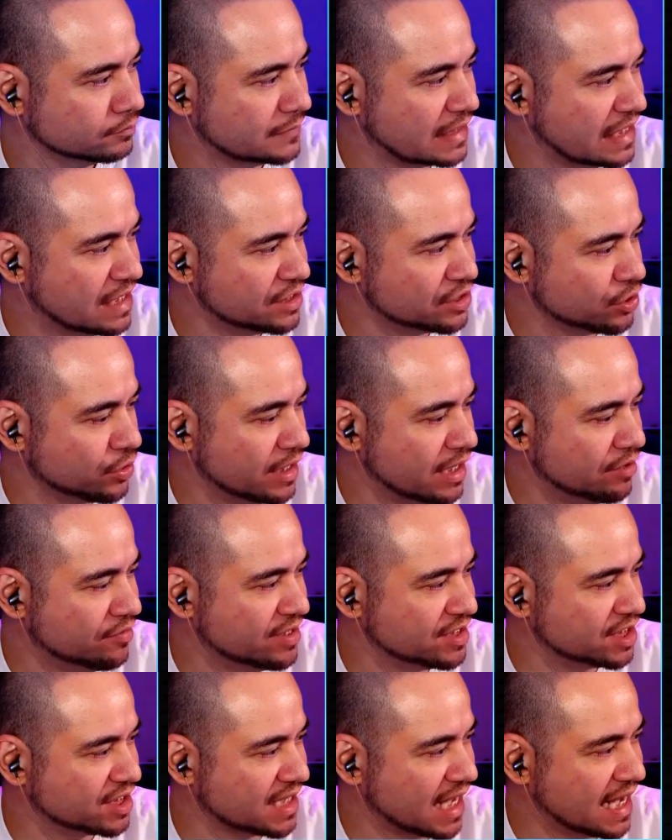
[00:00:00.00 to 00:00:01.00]
So here
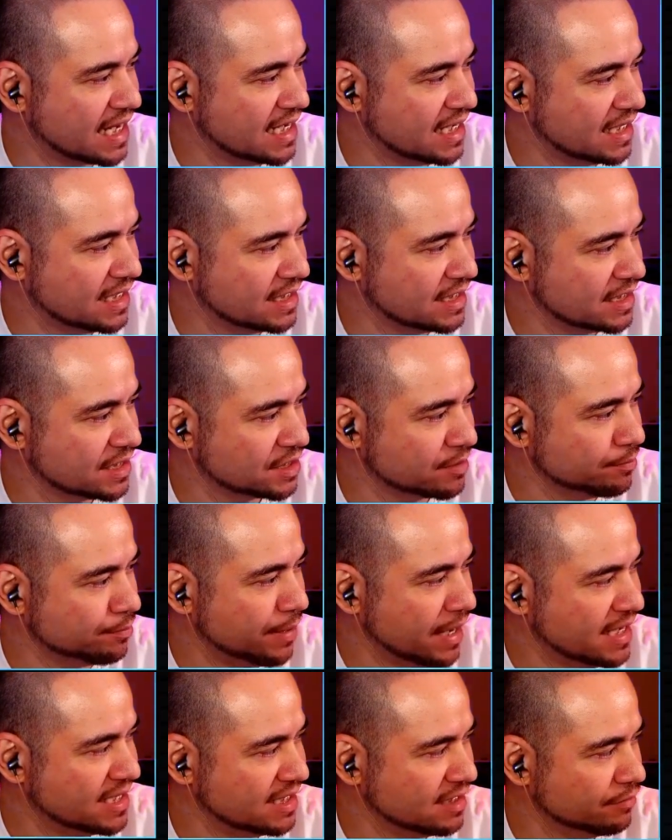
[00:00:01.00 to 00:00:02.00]
he's just adding some
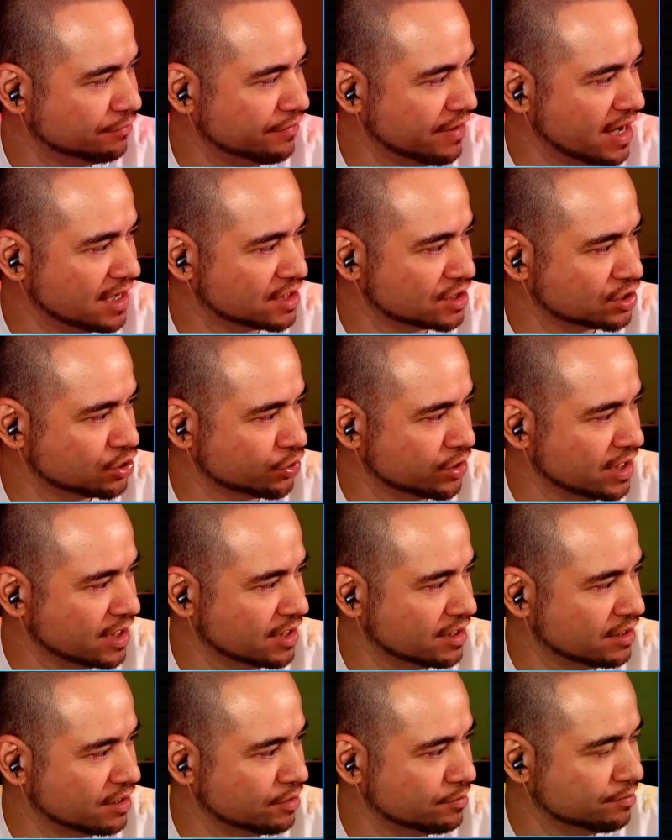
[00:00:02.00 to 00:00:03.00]
painting effect, just looking
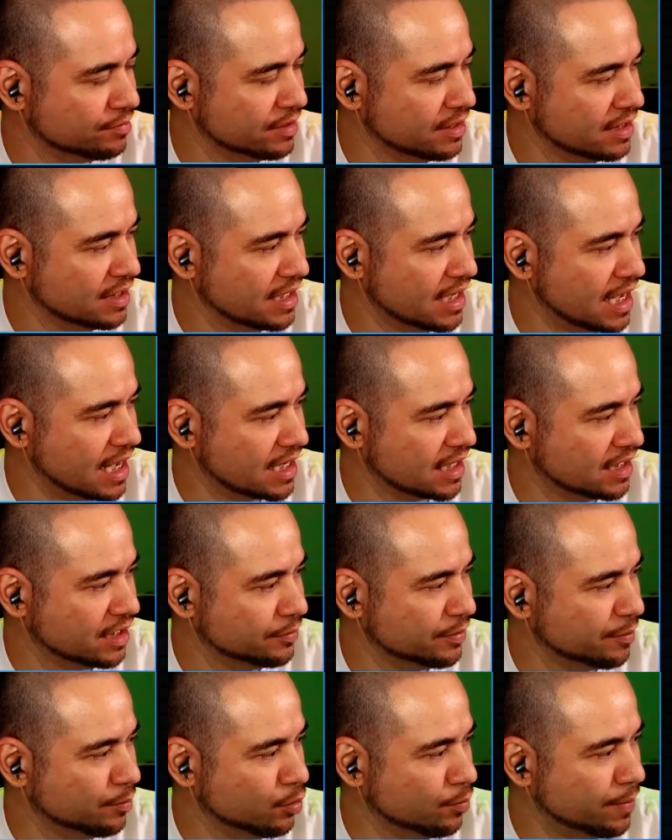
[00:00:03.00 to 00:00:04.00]
at them, adding a little
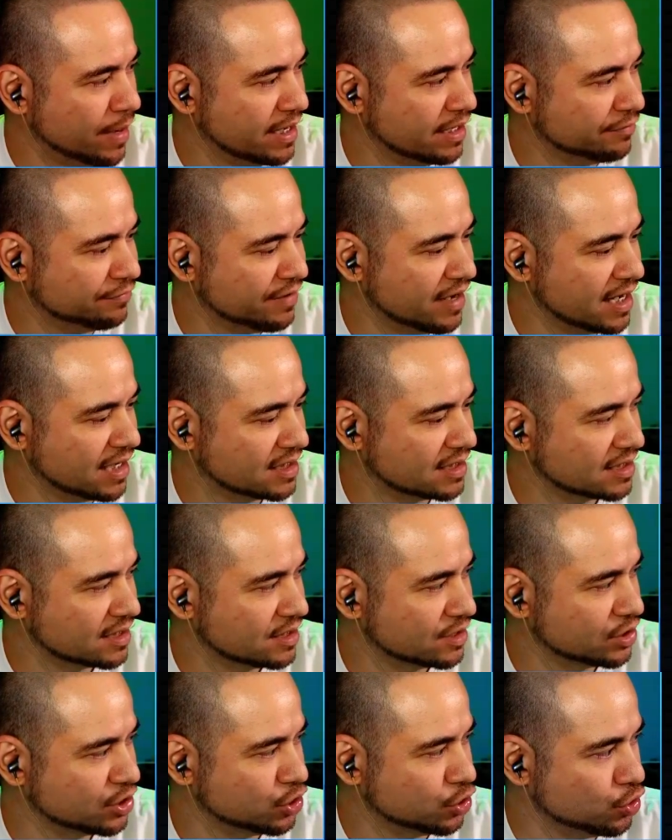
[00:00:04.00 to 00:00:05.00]
bit more paint effect
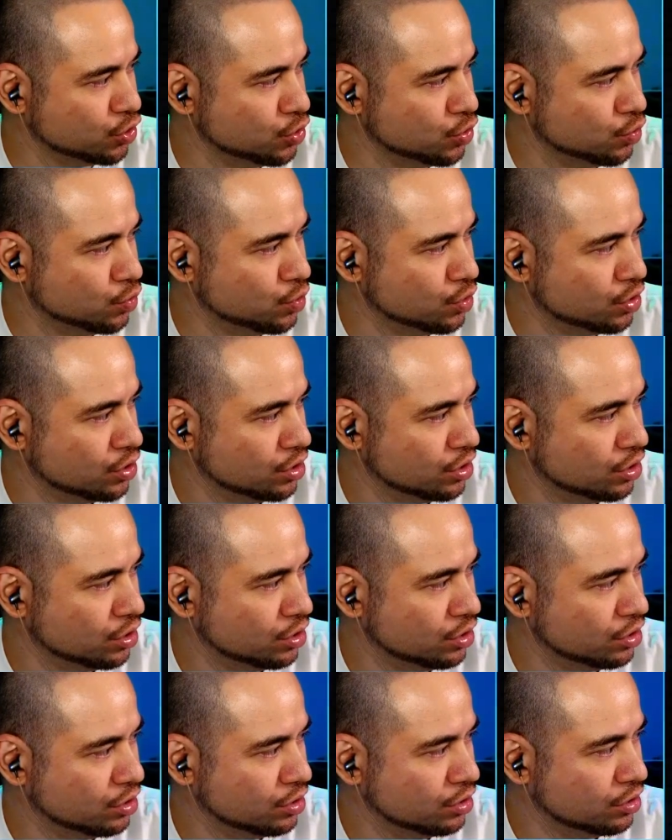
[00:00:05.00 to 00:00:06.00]
to
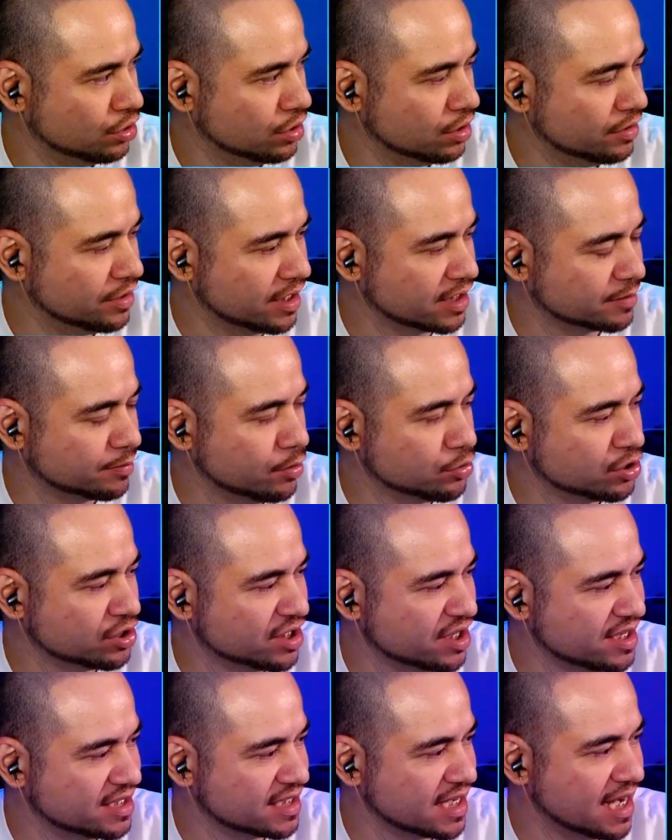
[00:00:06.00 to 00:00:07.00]
the explosions
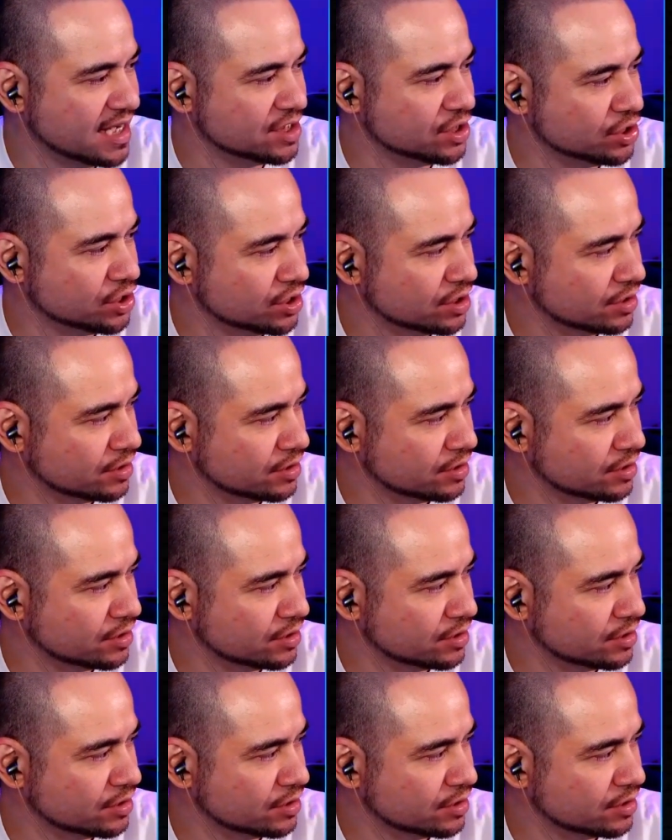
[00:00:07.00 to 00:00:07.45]
in this case.